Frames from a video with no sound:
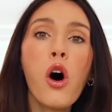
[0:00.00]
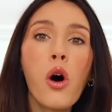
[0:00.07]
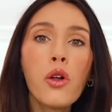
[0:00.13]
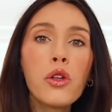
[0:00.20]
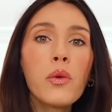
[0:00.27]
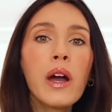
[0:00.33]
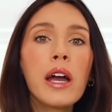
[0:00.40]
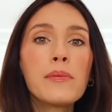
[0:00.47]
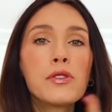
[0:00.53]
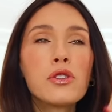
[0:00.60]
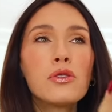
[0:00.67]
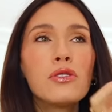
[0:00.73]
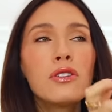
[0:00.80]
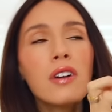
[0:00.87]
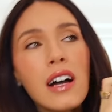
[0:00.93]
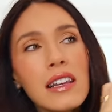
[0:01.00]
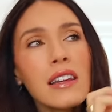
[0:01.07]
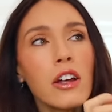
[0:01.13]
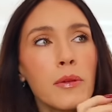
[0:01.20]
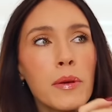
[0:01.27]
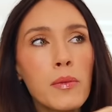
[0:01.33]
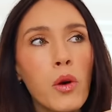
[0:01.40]
all the way up to a
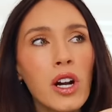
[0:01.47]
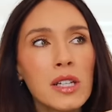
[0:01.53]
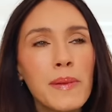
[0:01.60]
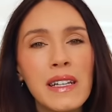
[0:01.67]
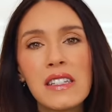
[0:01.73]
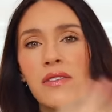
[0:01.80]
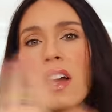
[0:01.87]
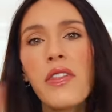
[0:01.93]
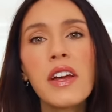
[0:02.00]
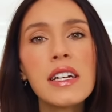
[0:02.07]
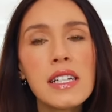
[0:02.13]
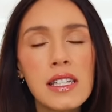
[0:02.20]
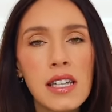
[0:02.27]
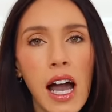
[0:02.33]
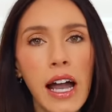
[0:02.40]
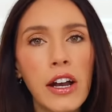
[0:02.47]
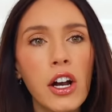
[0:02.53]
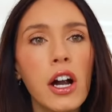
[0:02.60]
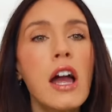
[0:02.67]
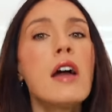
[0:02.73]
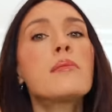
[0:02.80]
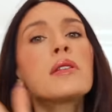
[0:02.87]
little bit more expensive. Nothing
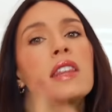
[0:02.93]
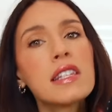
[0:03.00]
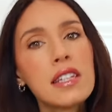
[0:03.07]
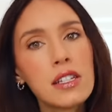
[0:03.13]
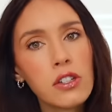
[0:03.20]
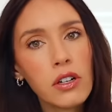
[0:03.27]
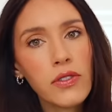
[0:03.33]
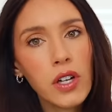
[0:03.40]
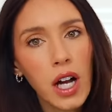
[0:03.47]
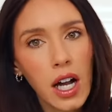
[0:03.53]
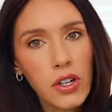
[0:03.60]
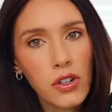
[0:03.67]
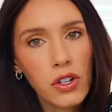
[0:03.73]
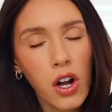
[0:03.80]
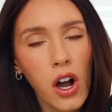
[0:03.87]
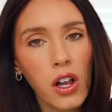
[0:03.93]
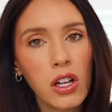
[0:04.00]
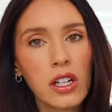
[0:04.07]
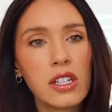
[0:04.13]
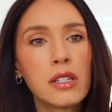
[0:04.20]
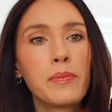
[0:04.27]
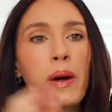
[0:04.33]
designer, but this is over
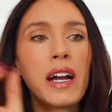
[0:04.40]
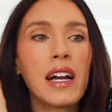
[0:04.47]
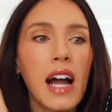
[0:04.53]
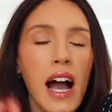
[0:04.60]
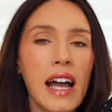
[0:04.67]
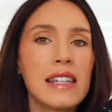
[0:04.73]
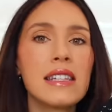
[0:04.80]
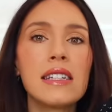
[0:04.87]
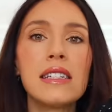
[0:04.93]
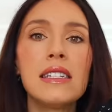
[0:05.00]
$100. But guys, the